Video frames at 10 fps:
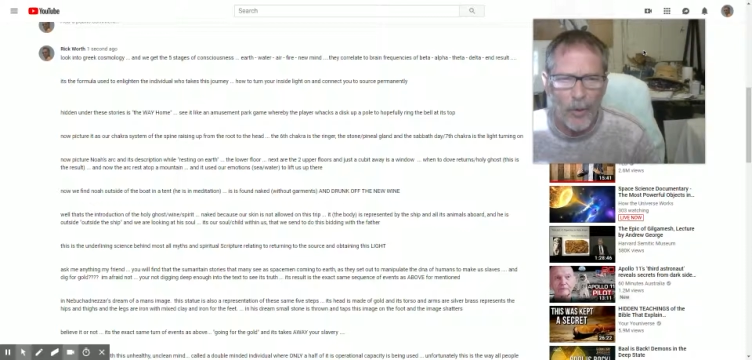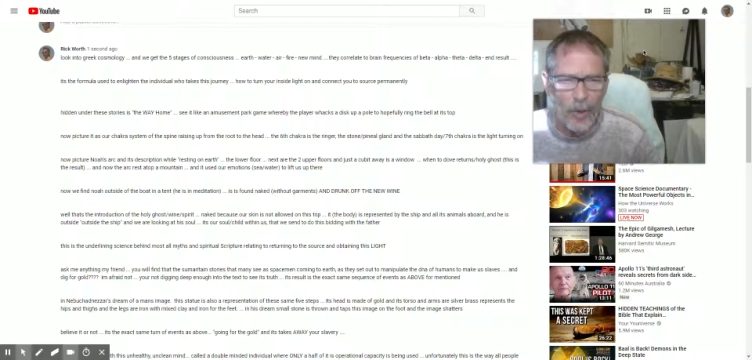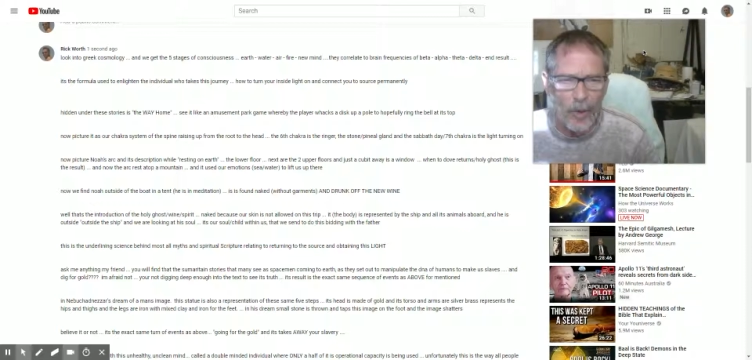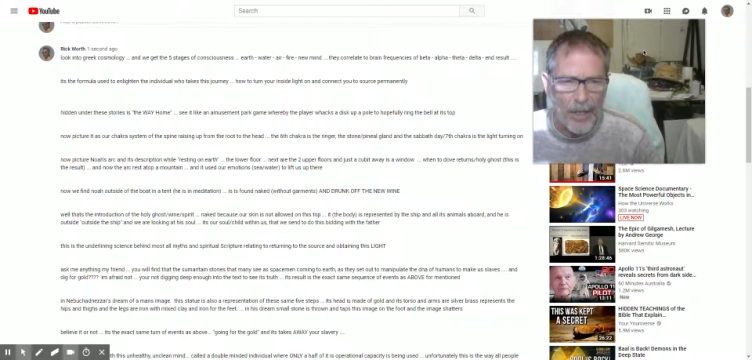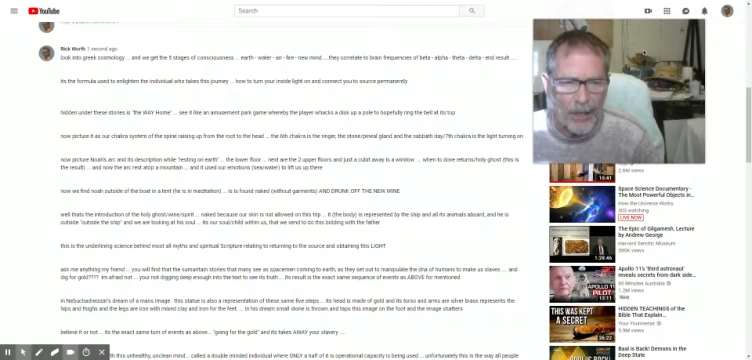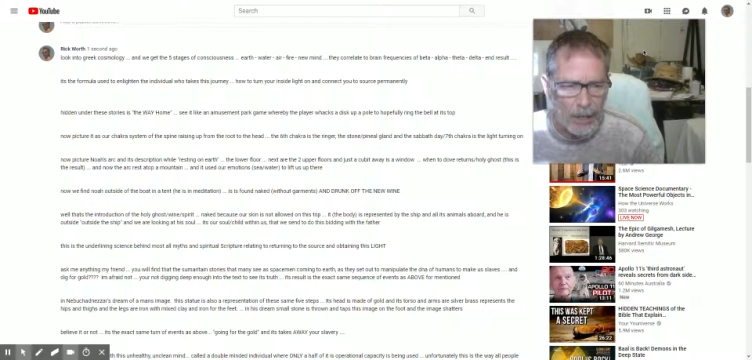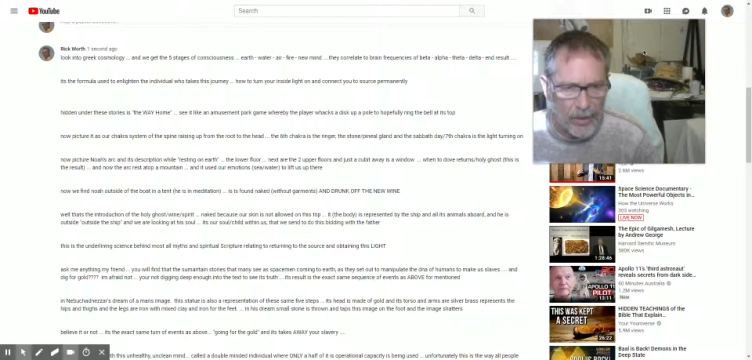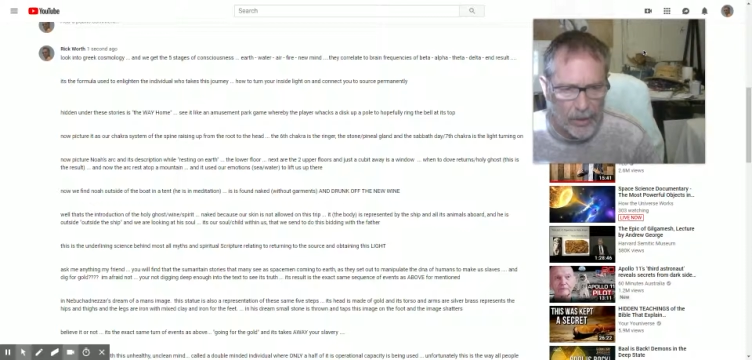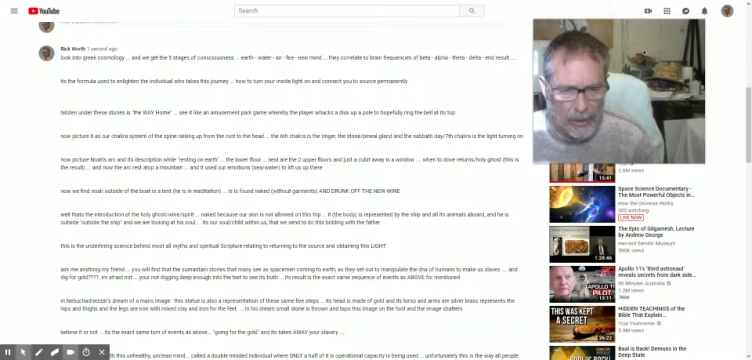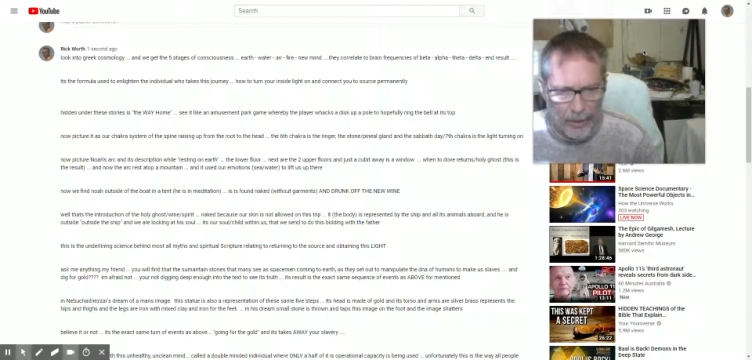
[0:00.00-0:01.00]
around the
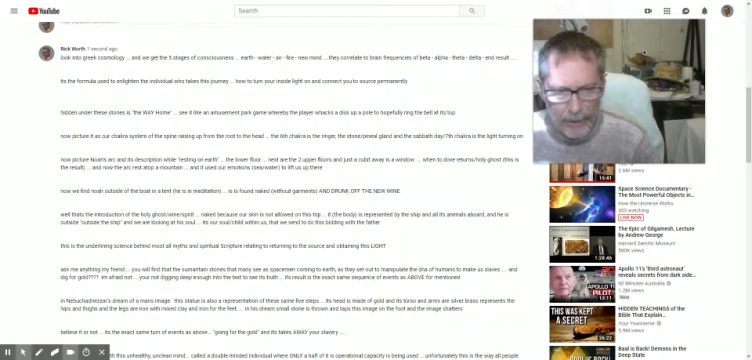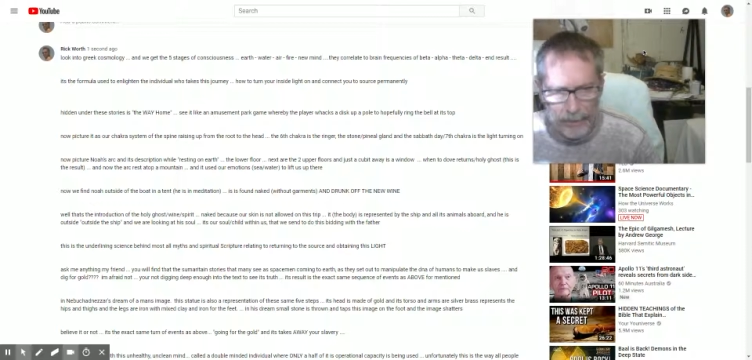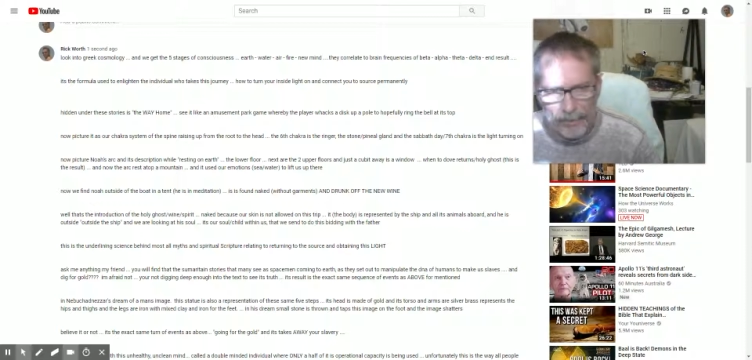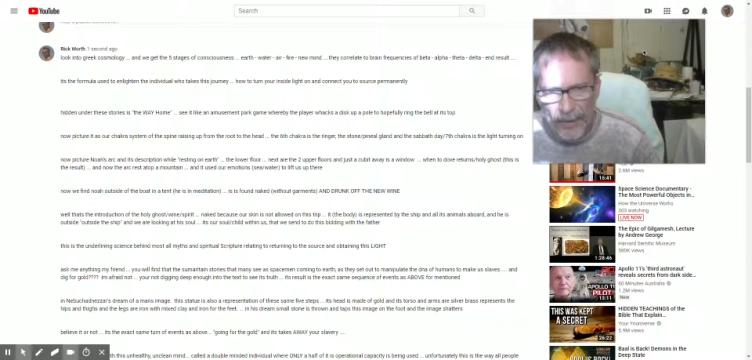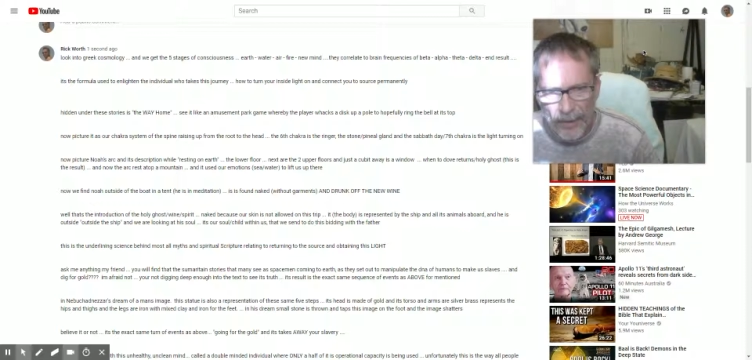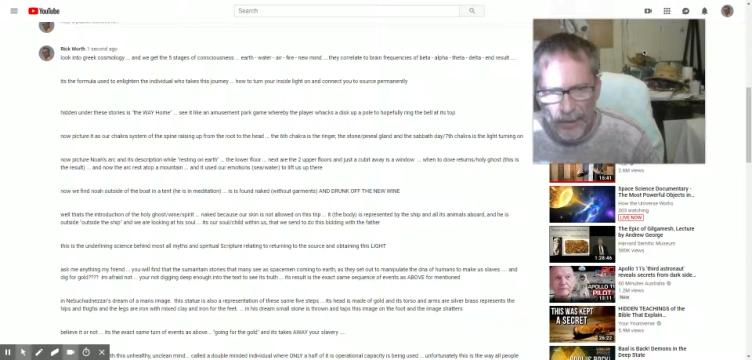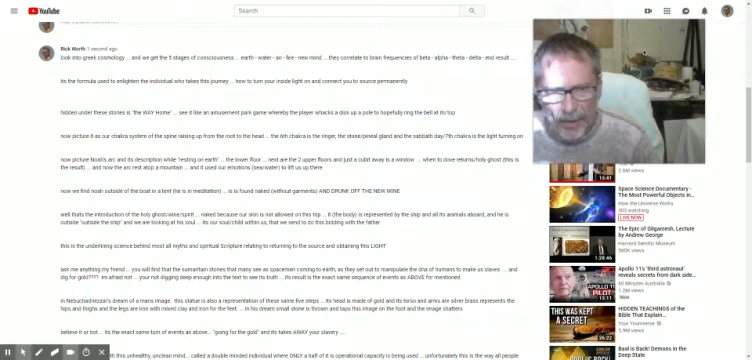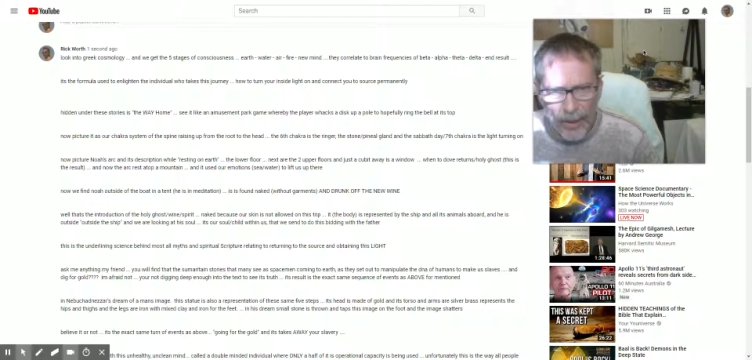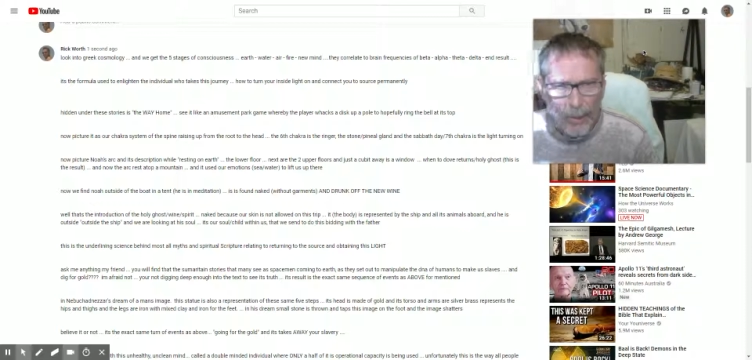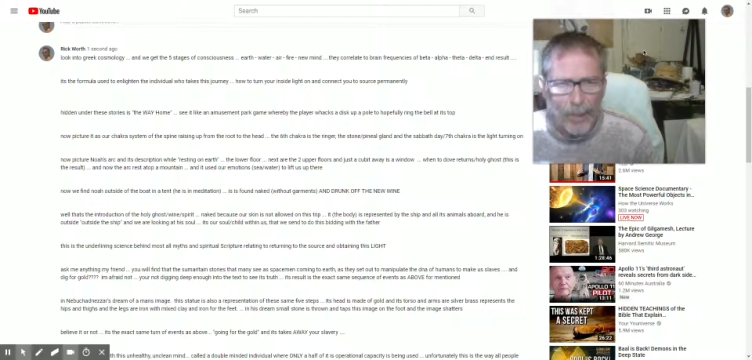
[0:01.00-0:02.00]
23rd.
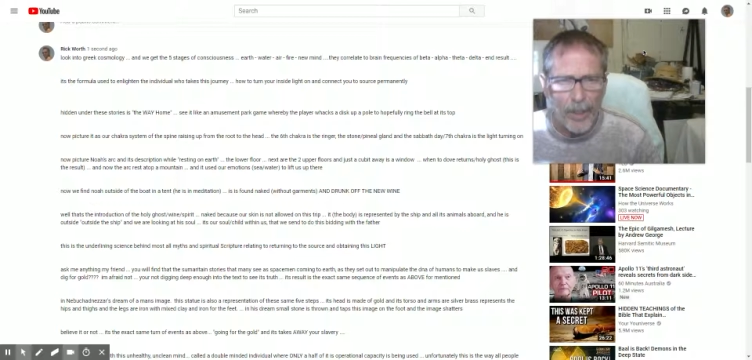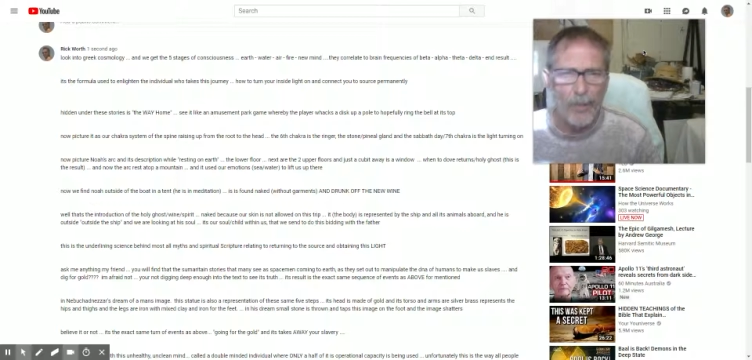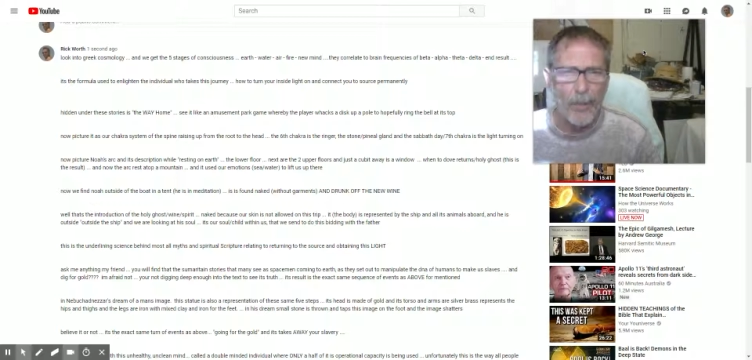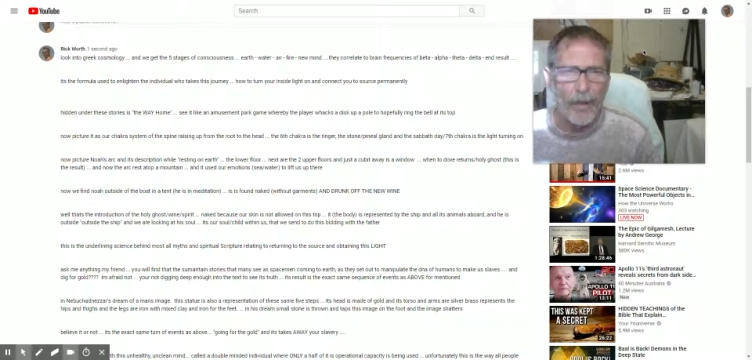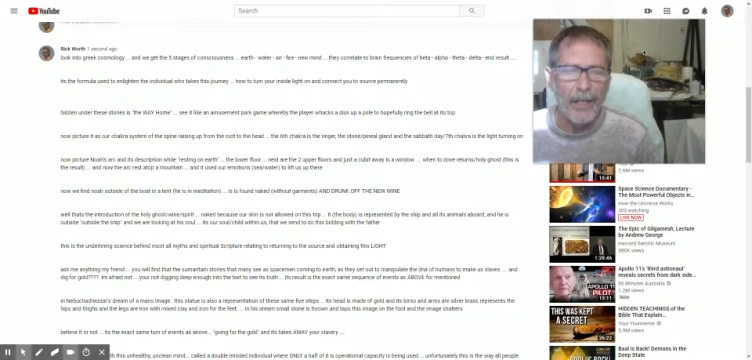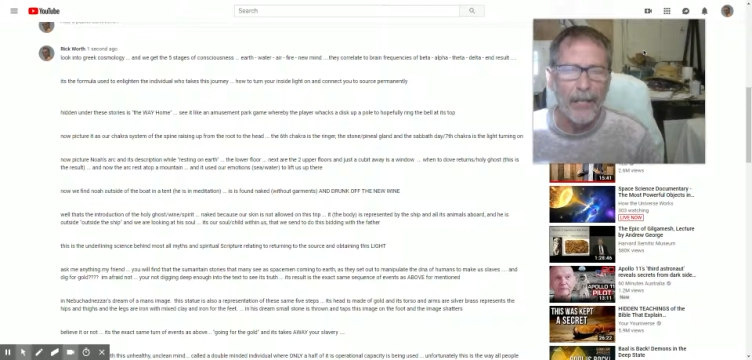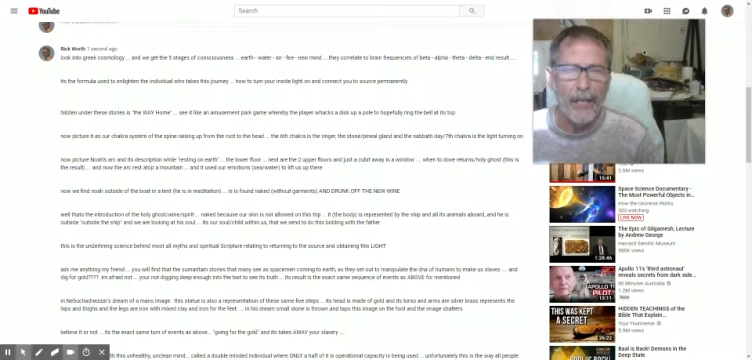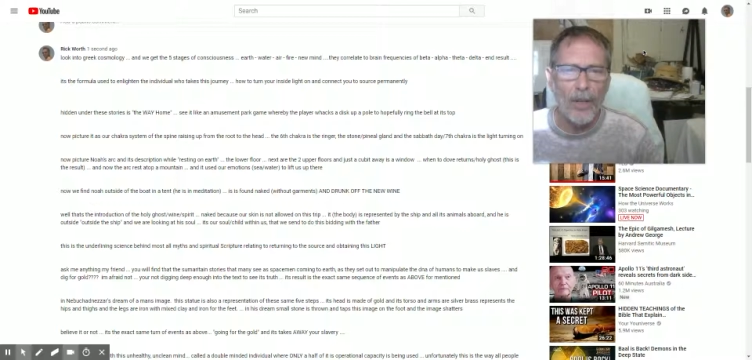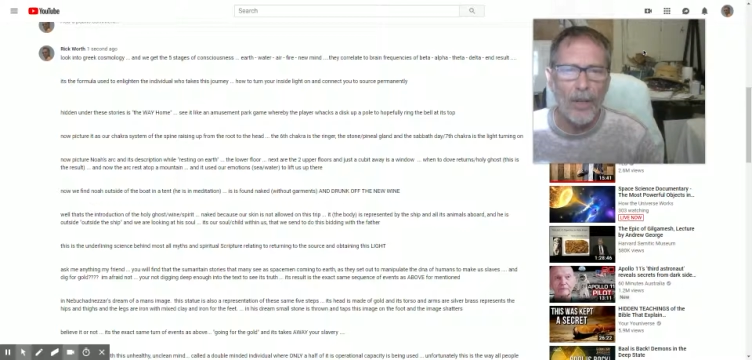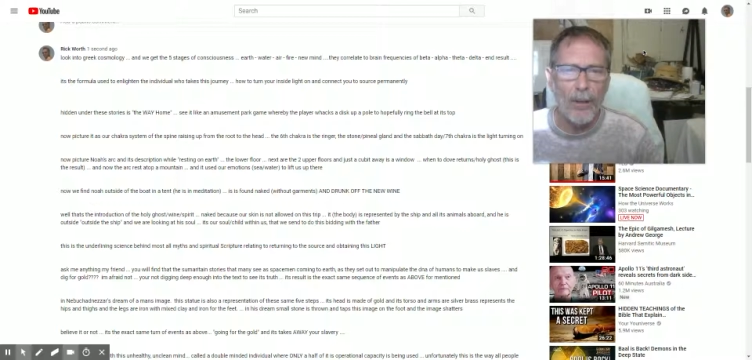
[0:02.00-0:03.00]
But anyways,
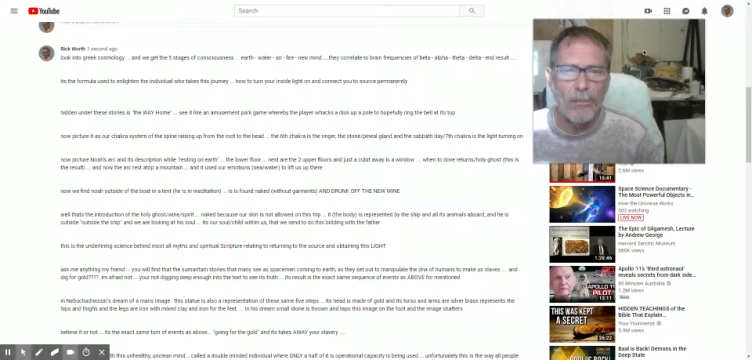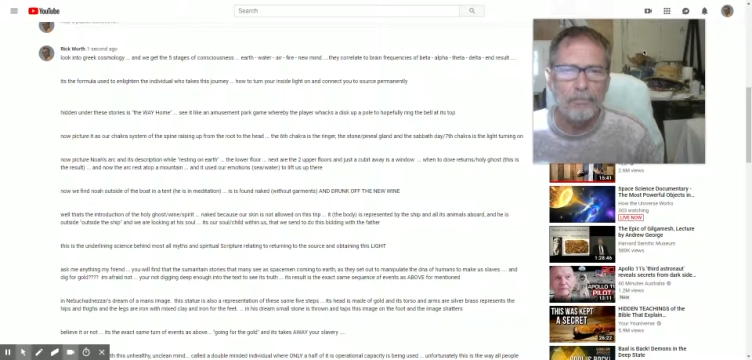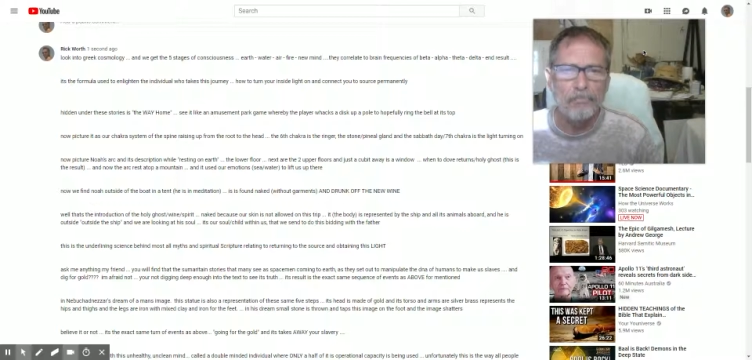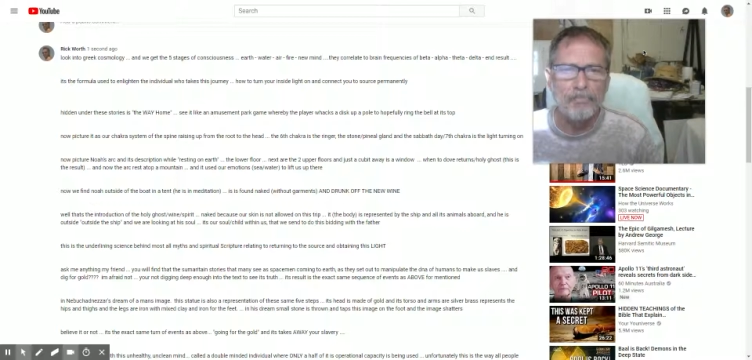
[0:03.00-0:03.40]
um,